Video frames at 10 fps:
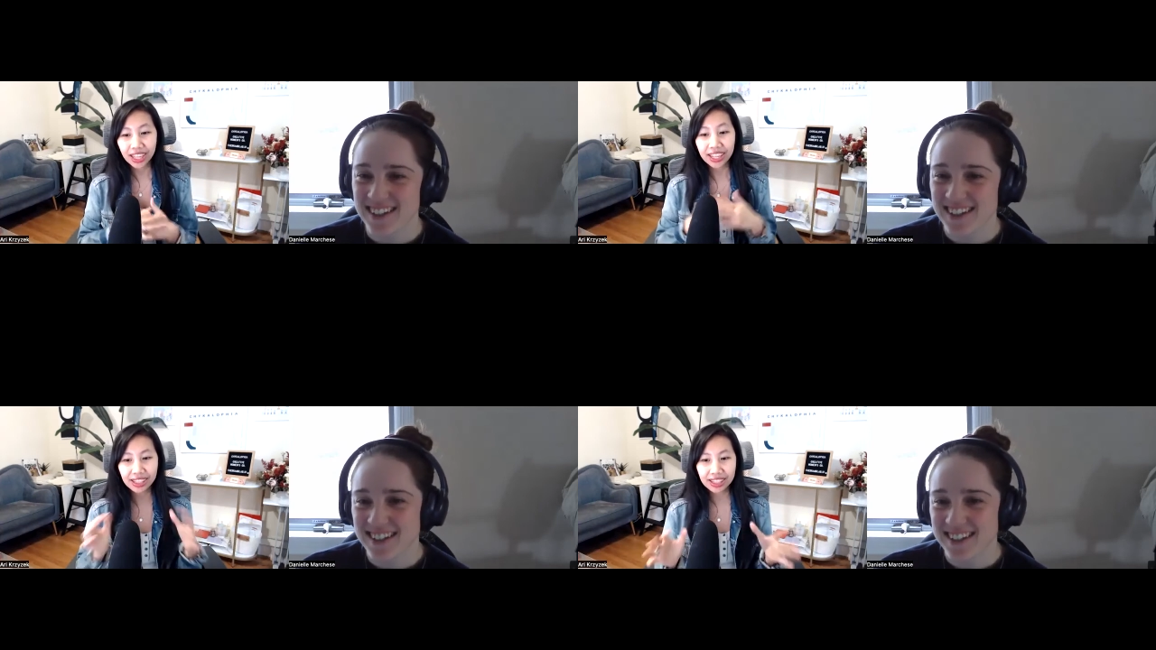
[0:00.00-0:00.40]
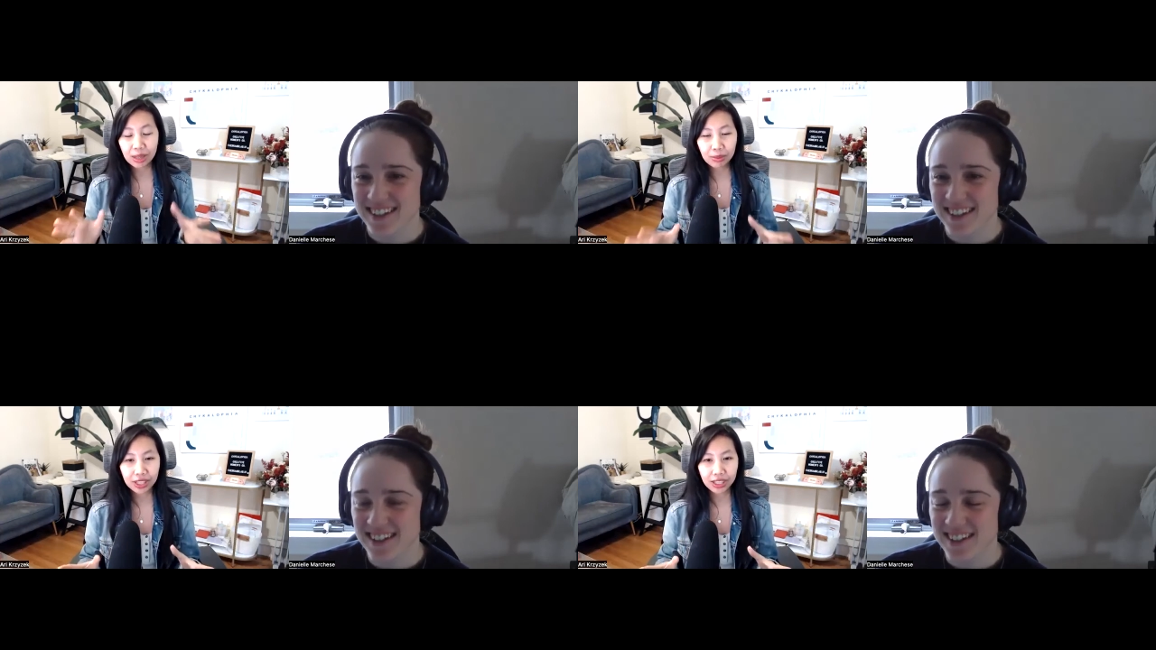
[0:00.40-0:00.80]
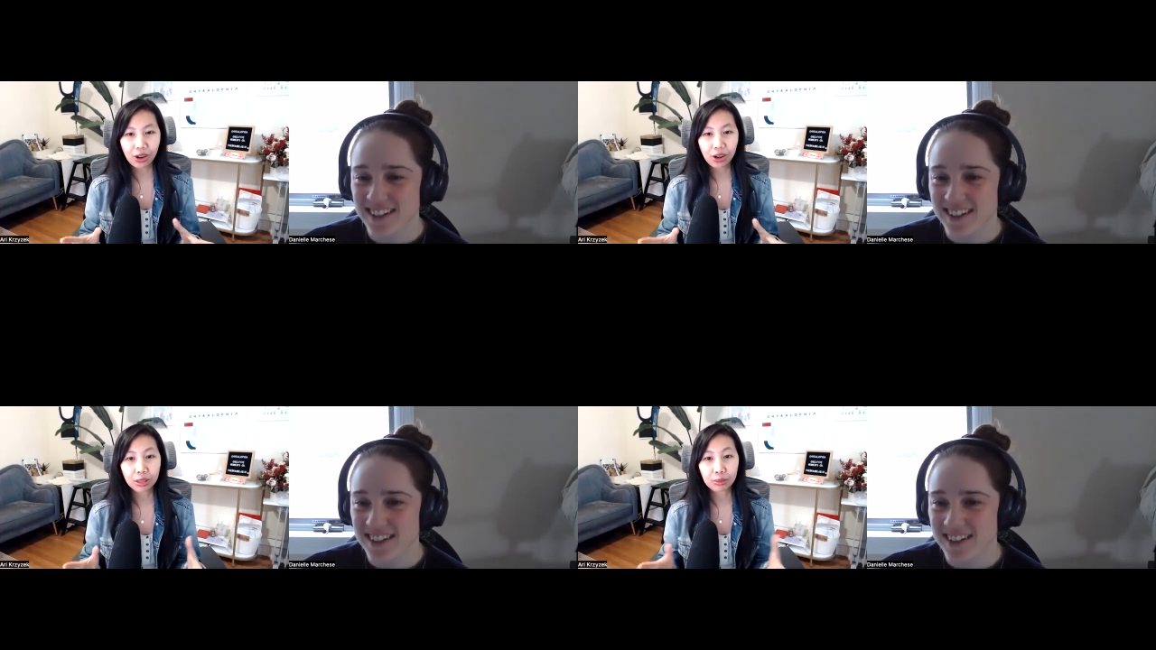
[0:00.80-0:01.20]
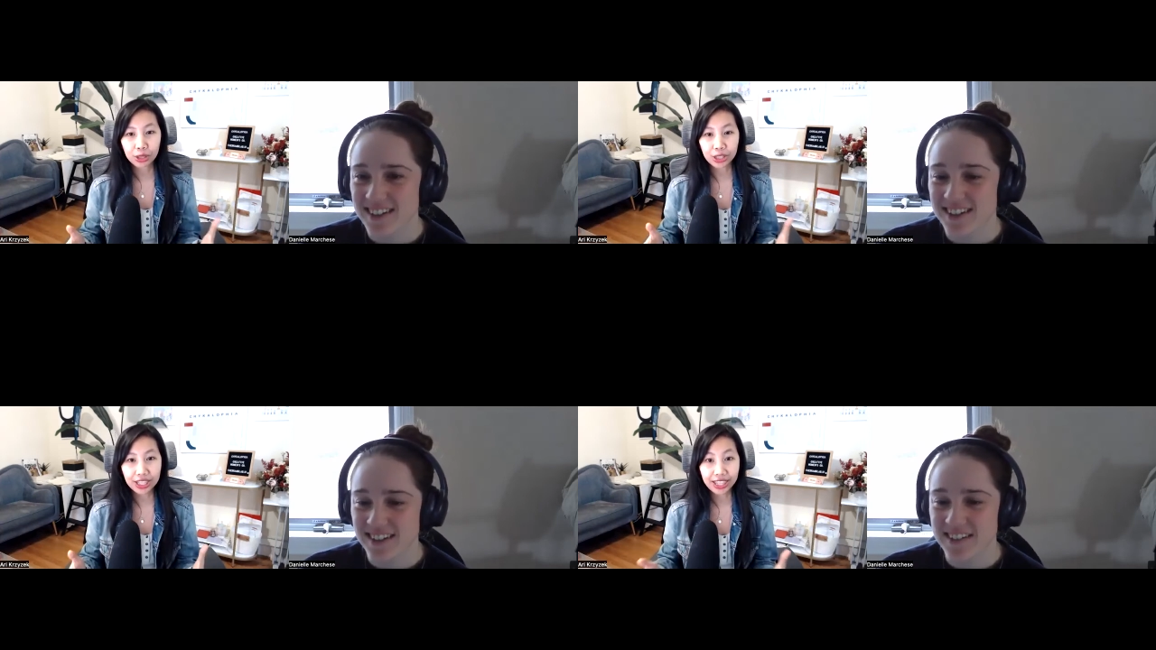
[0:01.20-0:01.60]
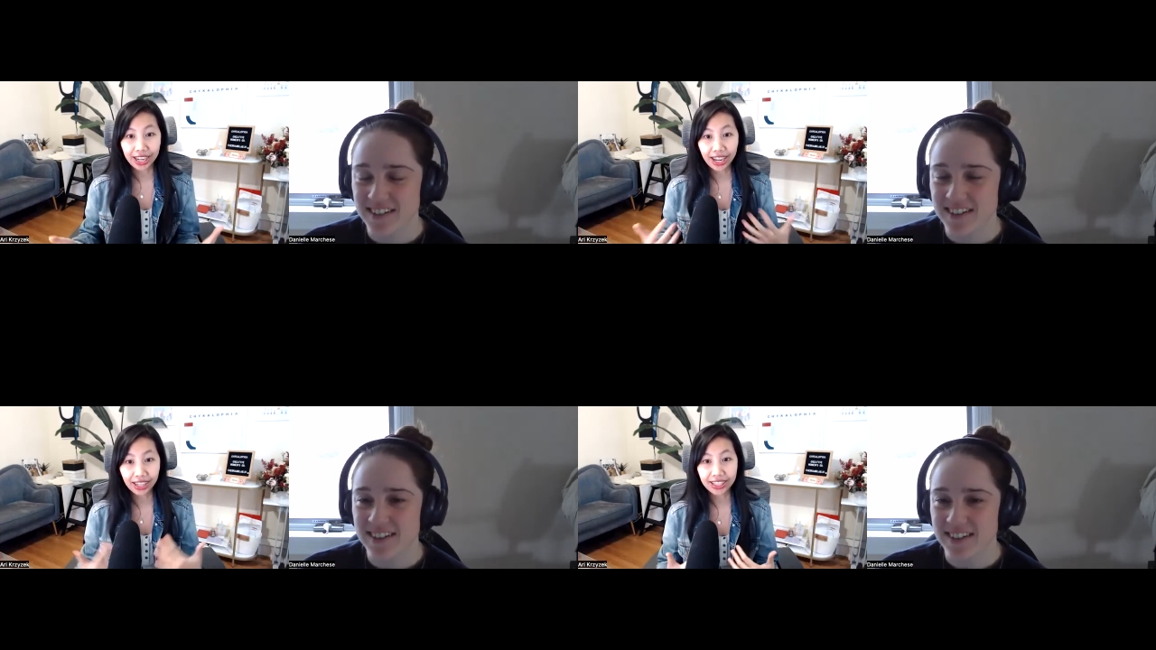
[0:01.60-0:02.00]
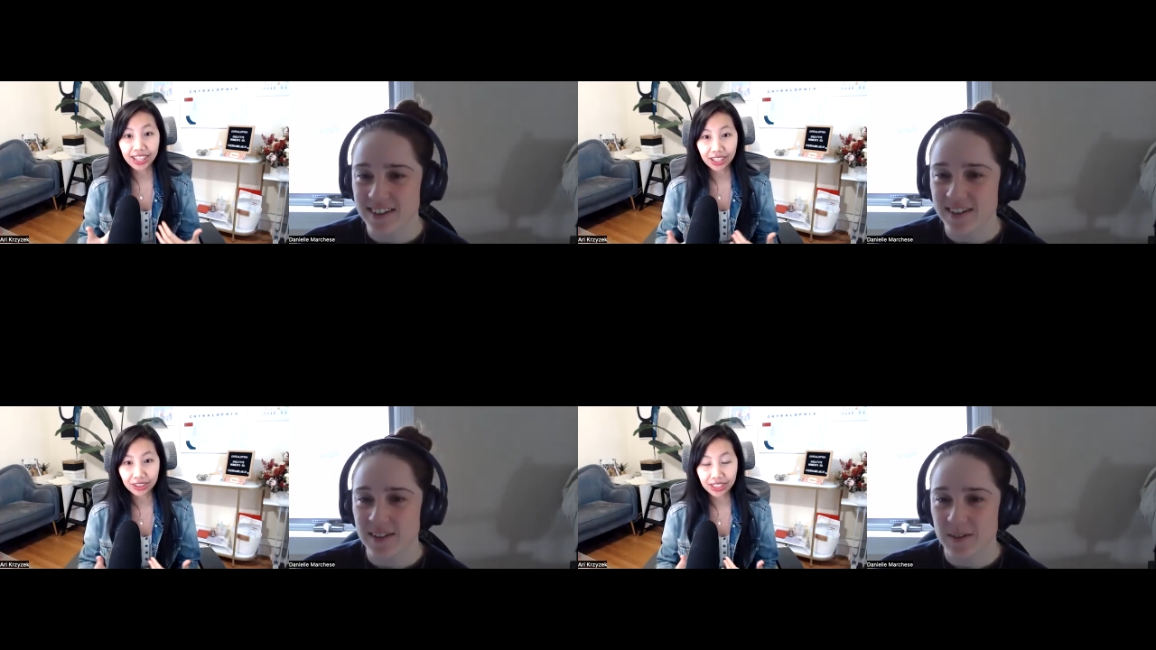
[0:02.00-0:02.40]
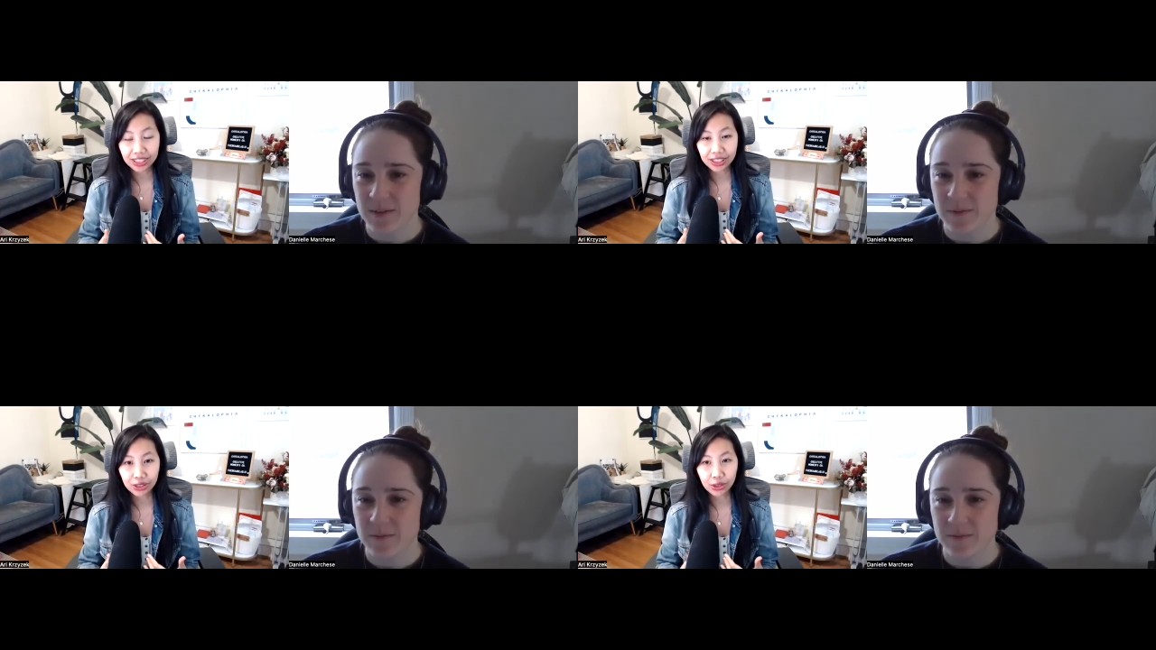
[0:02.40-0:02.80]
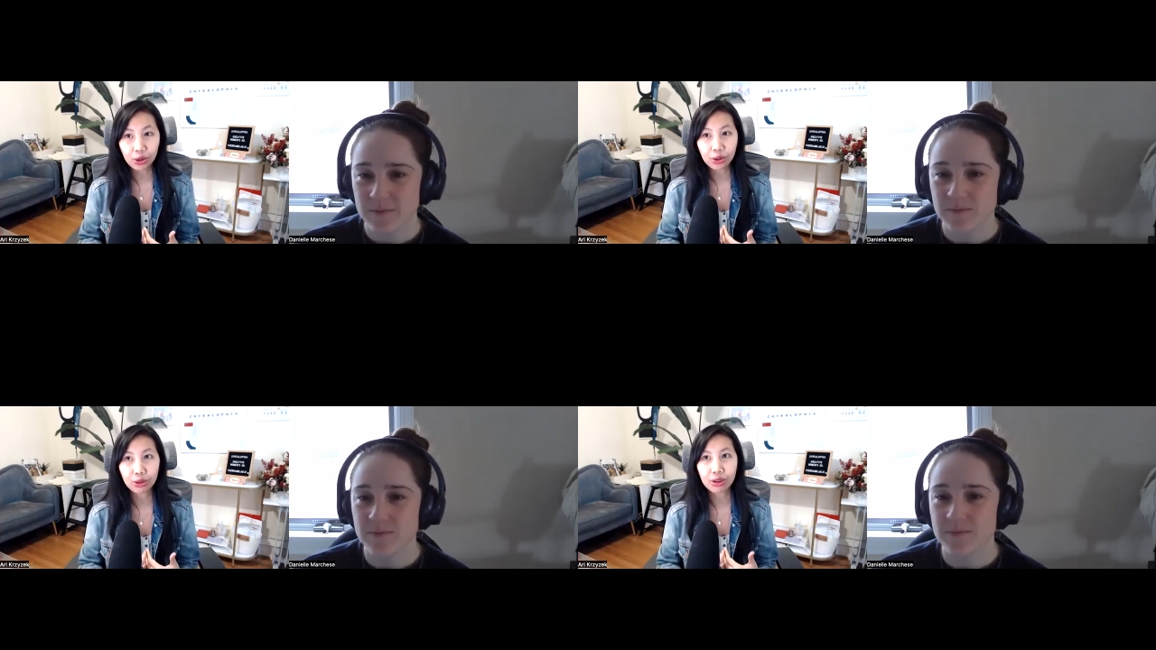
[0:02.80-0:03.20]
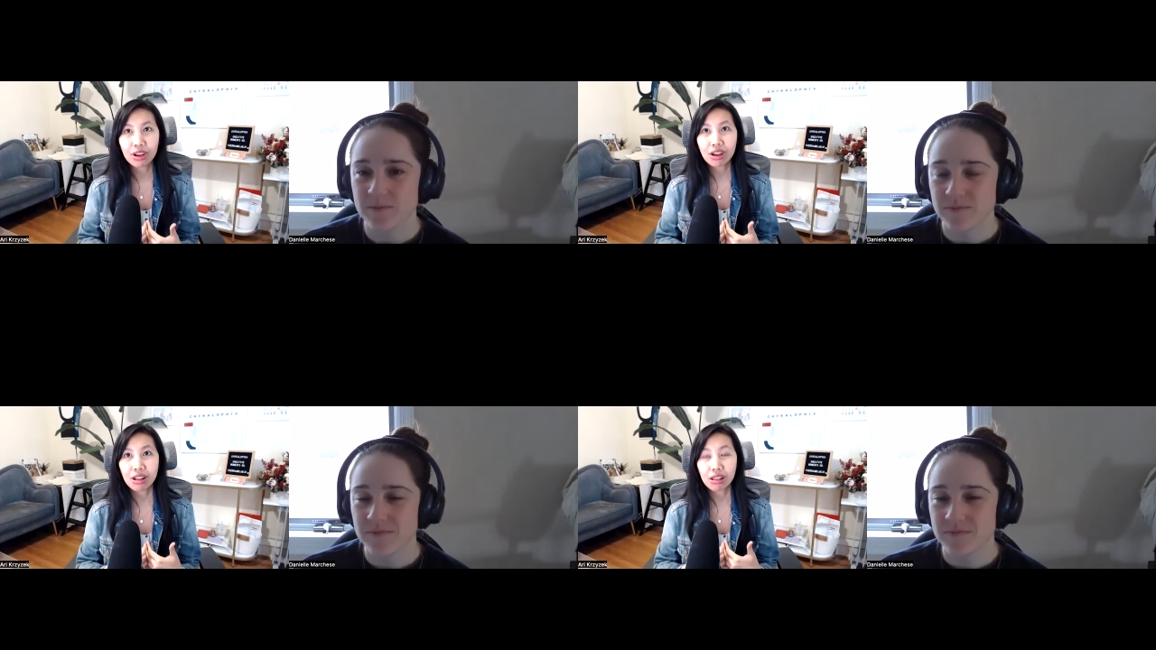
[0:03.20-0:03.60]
Speaker 1: I accepted all the burdens that I had carried so mm.